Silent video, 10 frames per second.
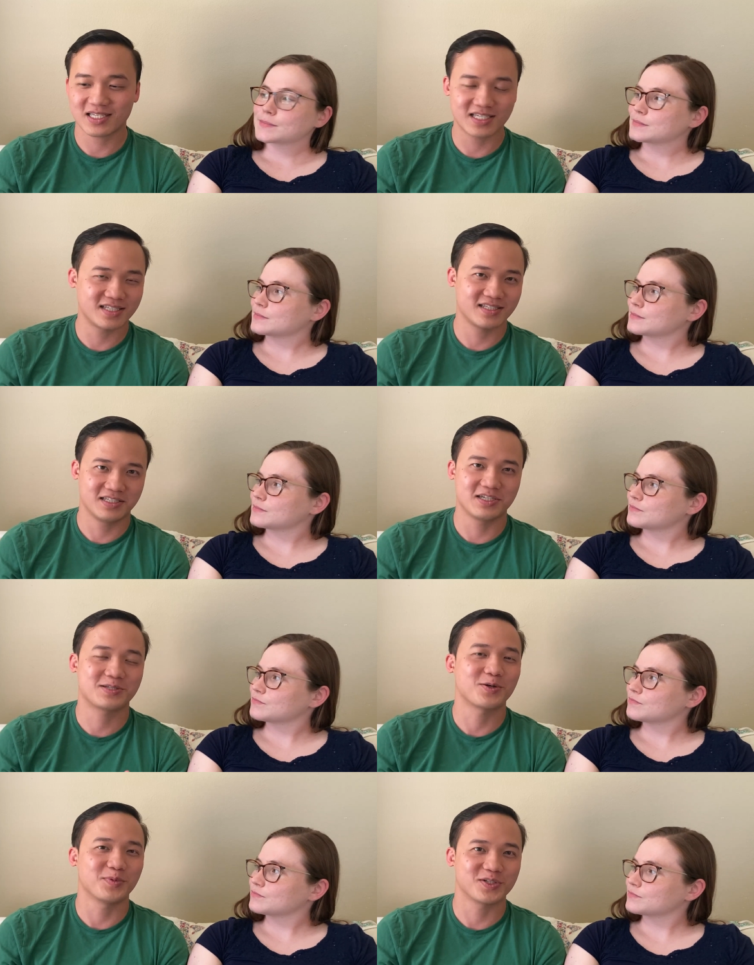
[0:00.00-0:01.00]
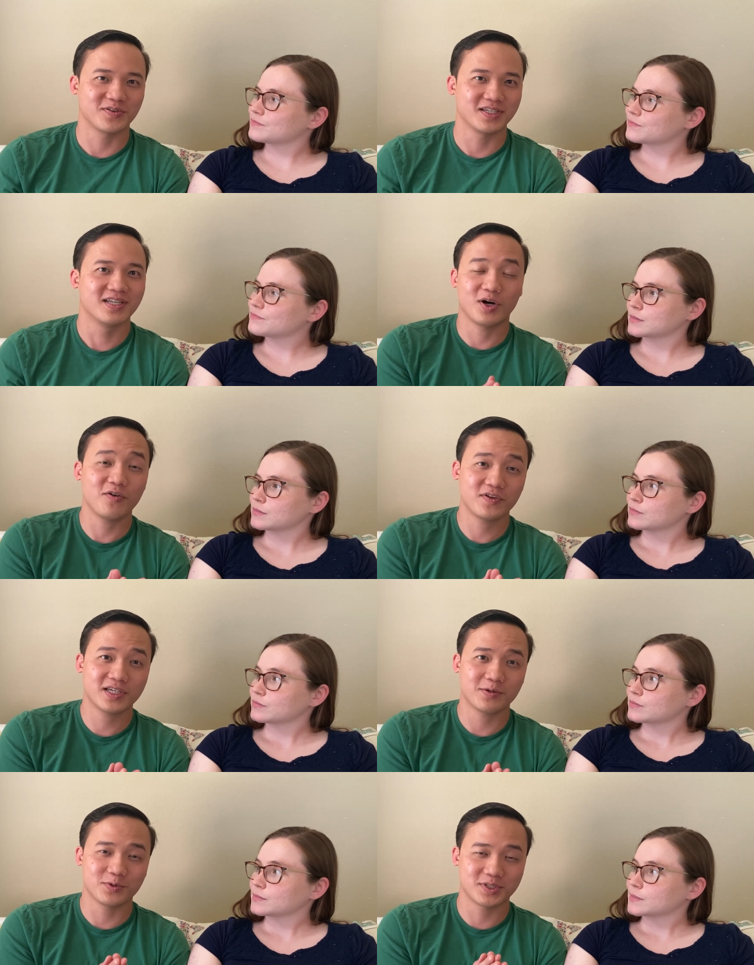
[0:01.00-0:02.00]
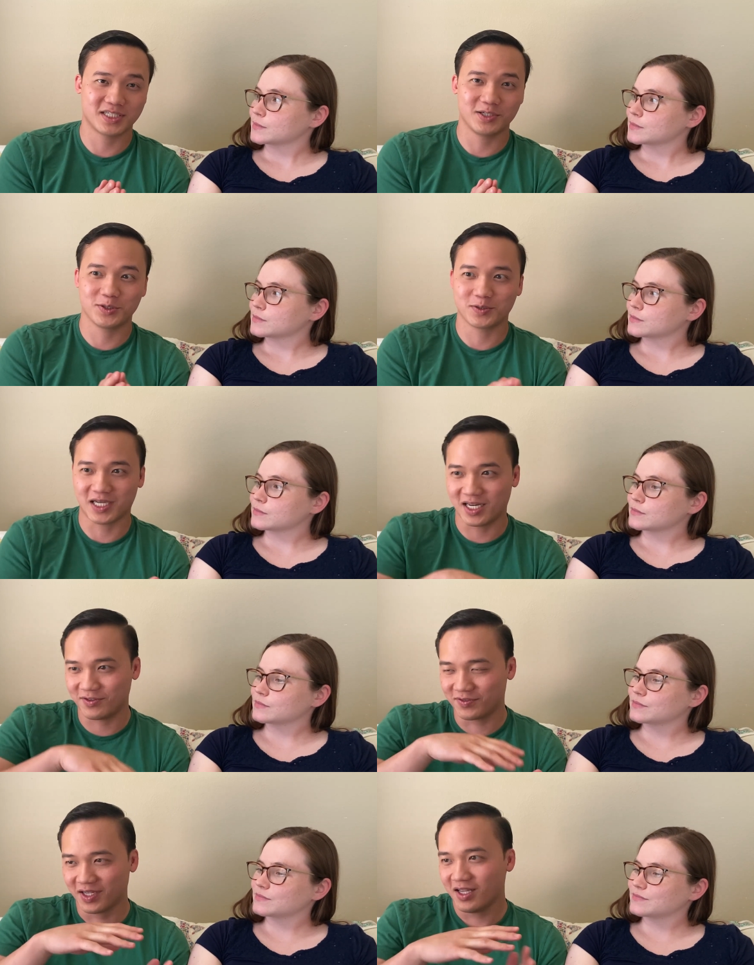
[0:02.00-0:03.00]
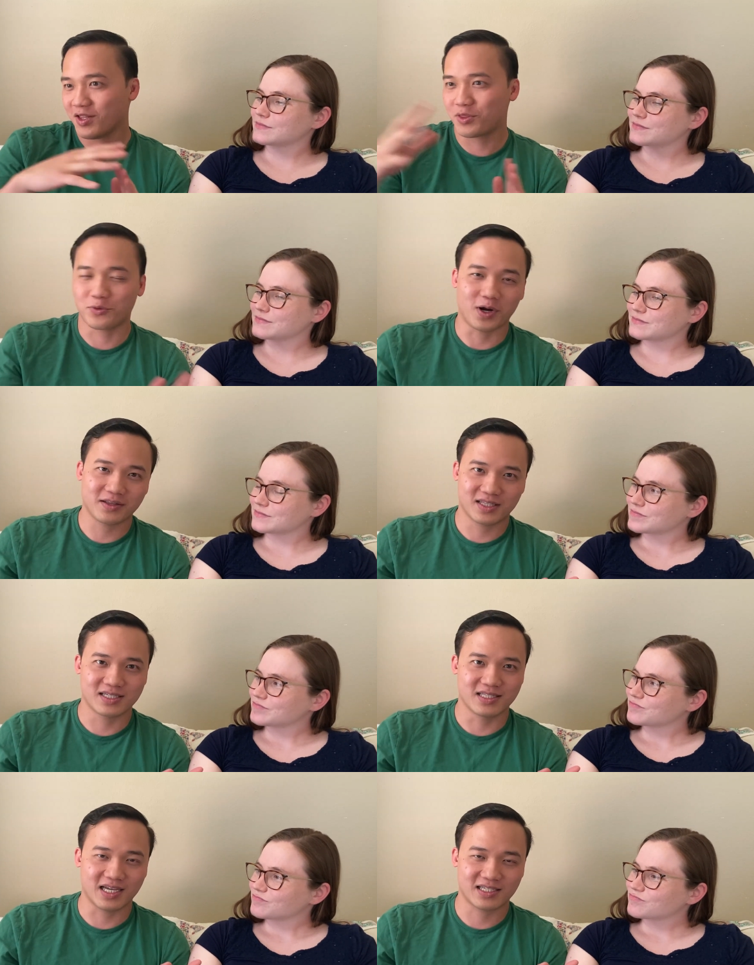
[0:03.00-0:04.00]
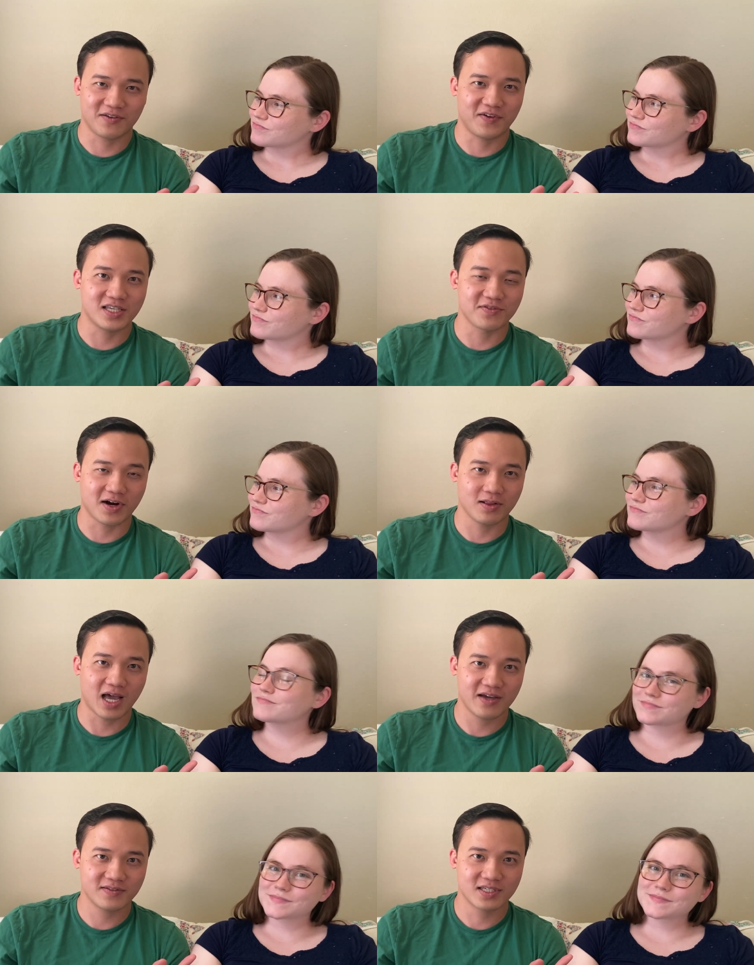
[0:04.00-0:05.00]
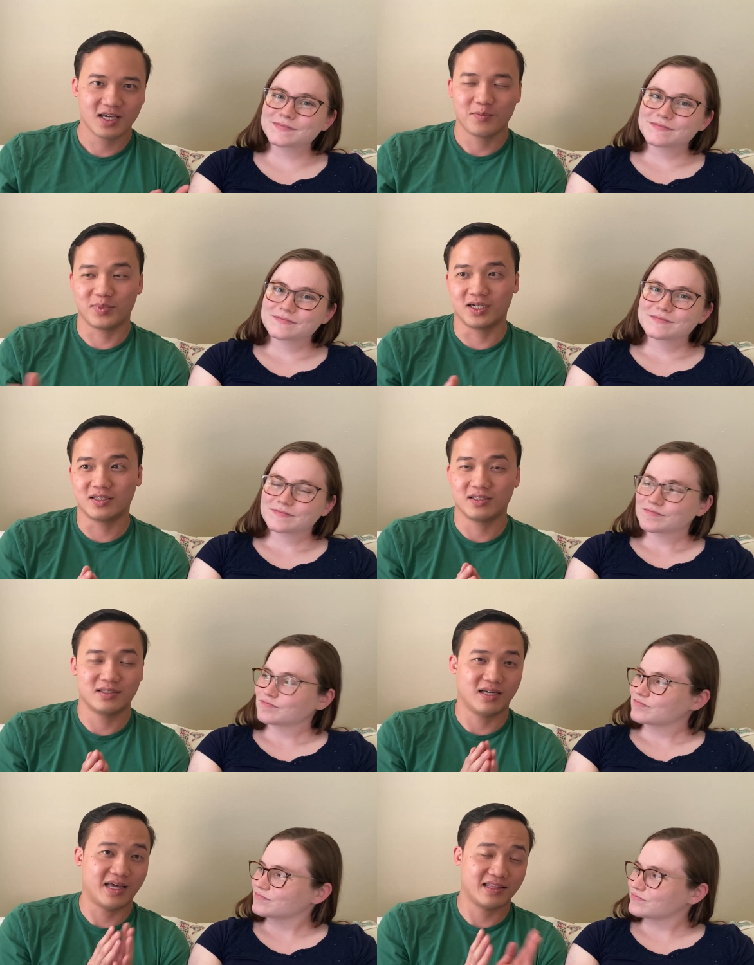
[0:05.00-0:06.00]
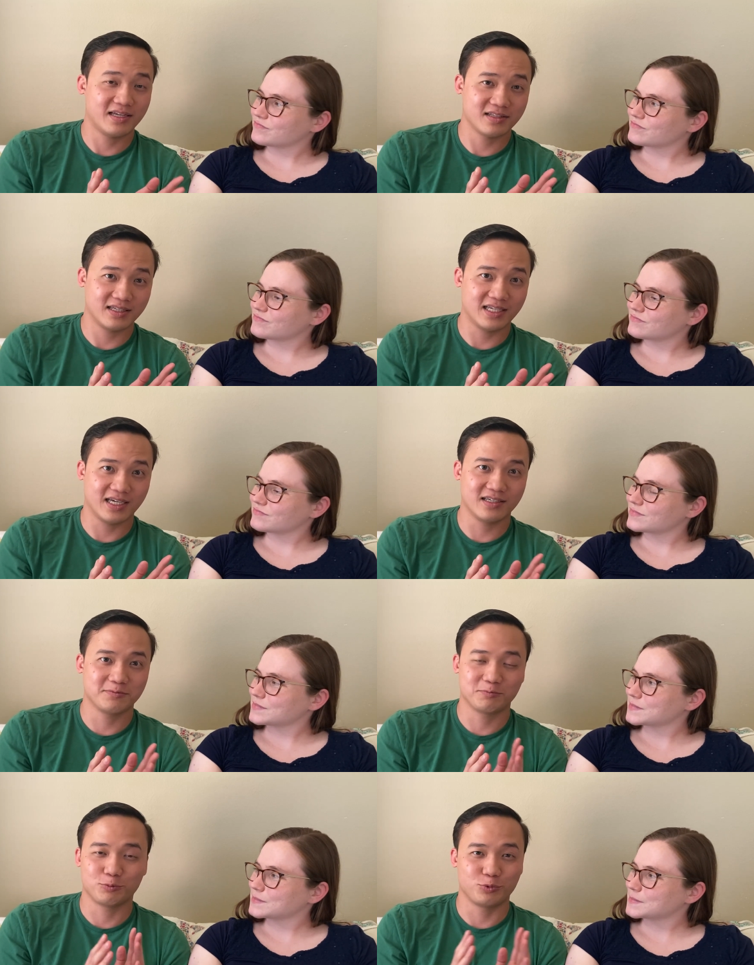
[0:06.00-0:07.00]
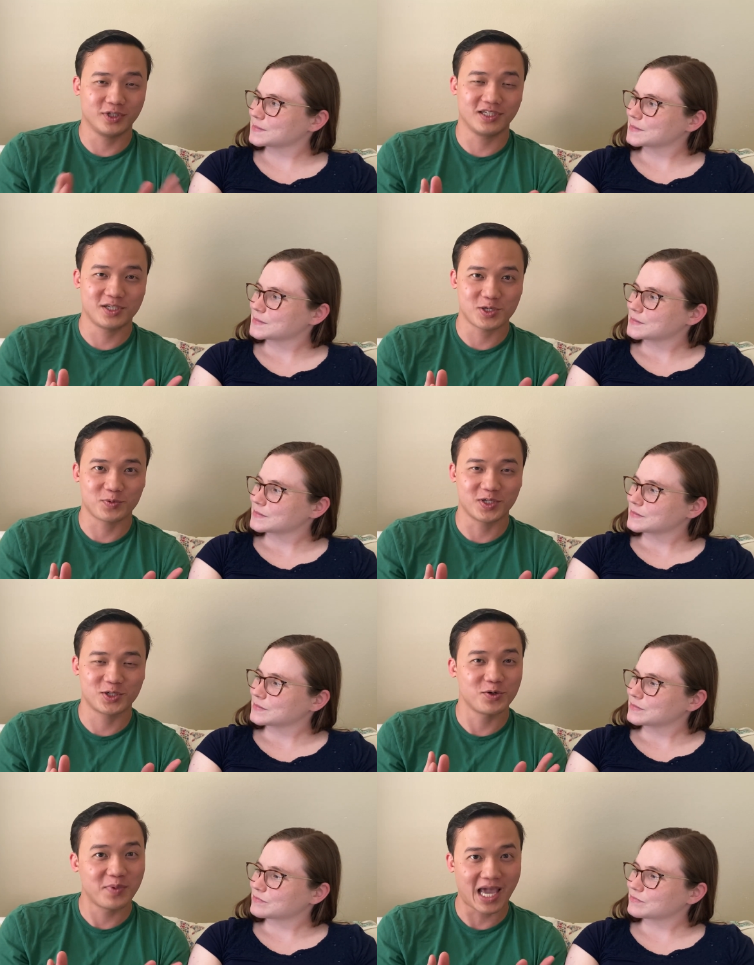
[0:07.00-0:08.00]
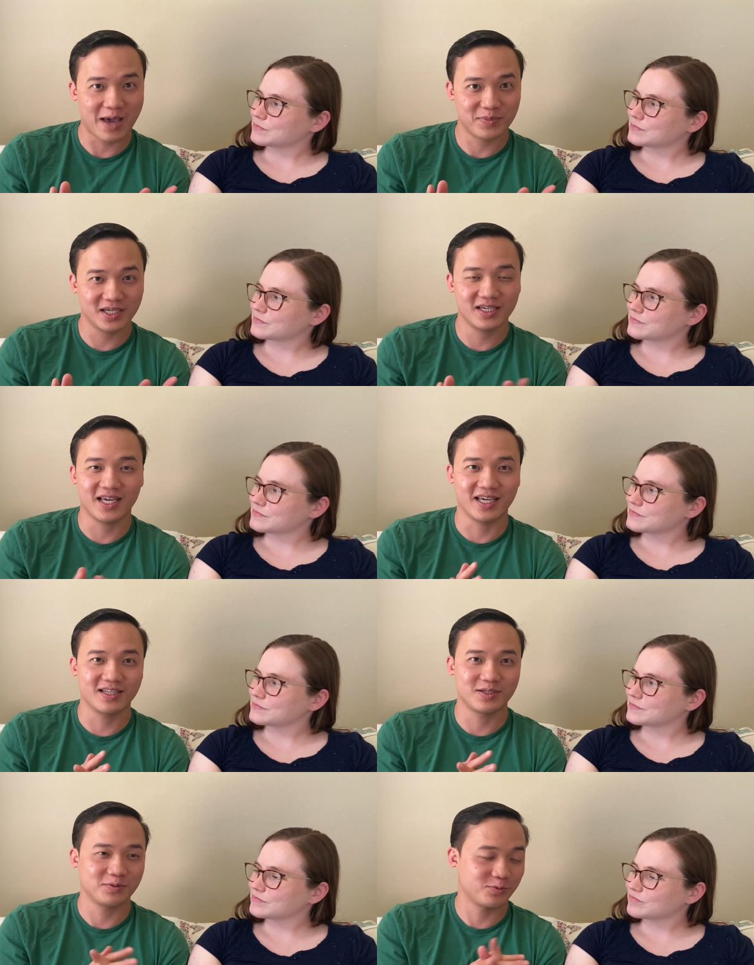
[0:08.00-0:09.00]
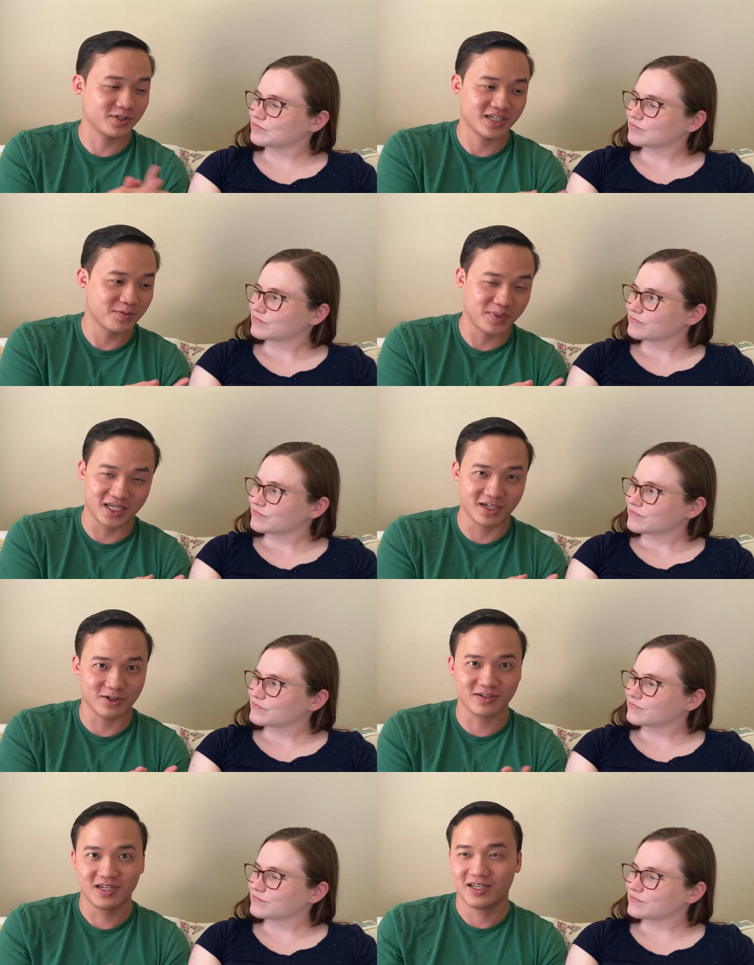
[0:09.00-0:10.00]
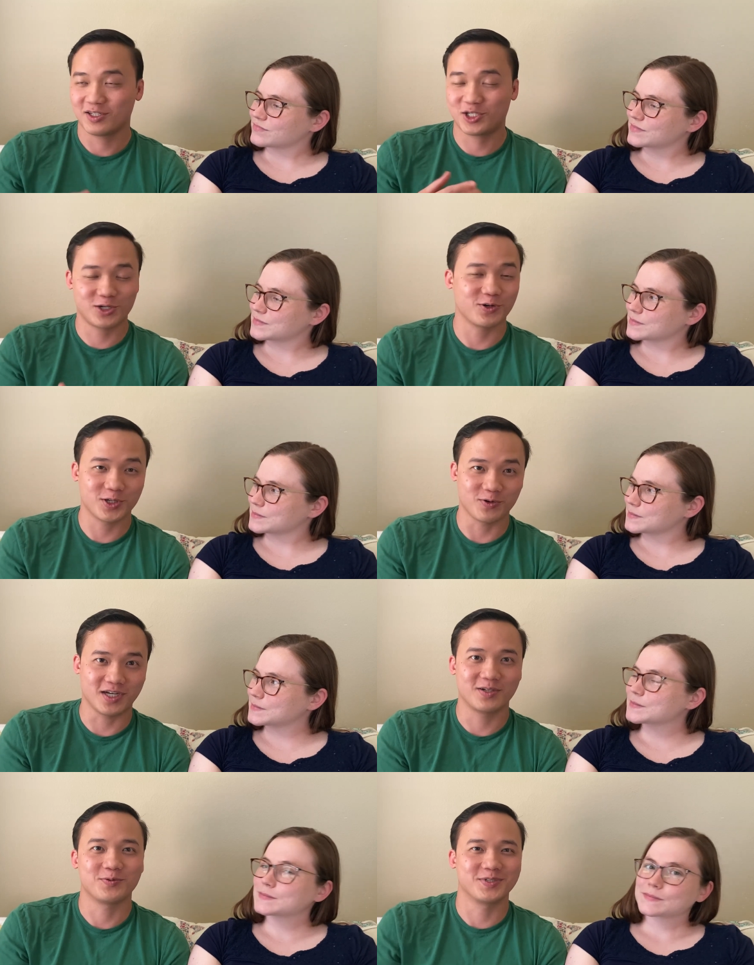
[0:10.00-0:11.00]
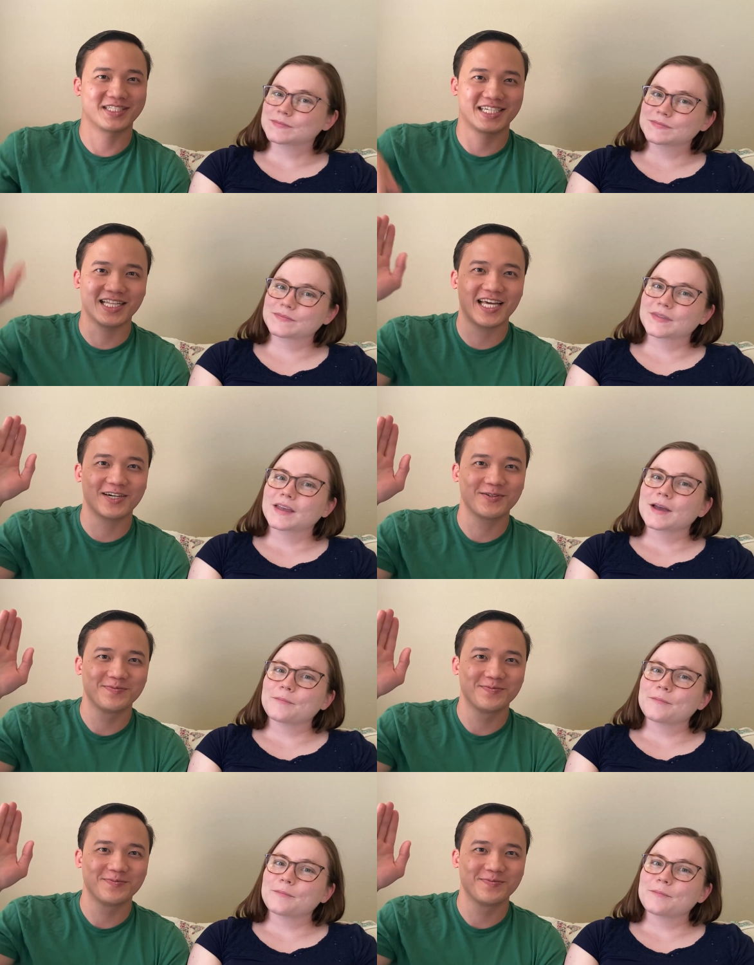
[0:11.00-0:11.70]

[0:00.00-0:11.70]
Speaker 1: this is just so much fun. But hopefully we'll see you kind of throughout this next phase of our lives. But at the end of the day, we just want you to be happy, and we're going to be here cheering you on. We'll see you later.